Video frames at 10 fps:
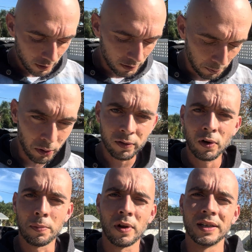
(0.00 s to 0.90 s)
The Pearl of
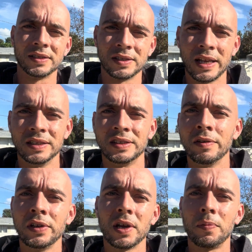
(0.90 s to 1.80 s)
Great Price is
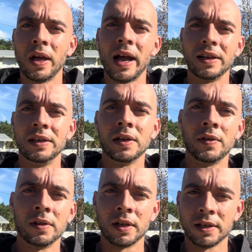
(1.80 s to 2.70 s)
giving up the idea
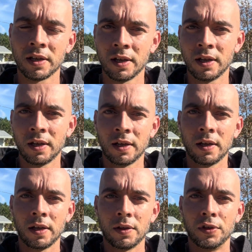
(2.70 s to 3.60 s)
that like
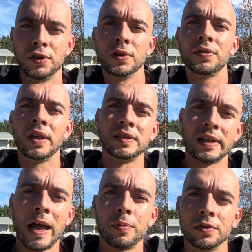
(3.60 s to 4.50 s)
the good things that
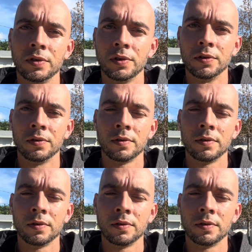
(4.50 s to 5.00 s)
happen to you